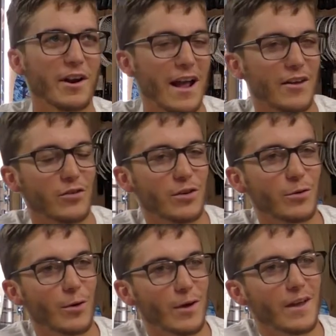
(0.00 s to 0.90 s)
to ask
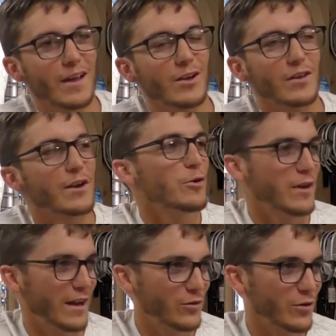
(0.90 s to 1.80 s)
you because I know
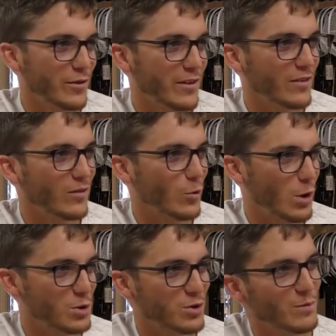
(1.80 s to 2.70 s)
the answer to this
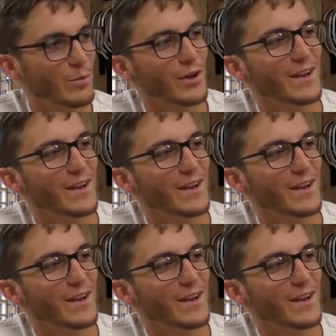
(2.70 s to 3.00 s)
question, but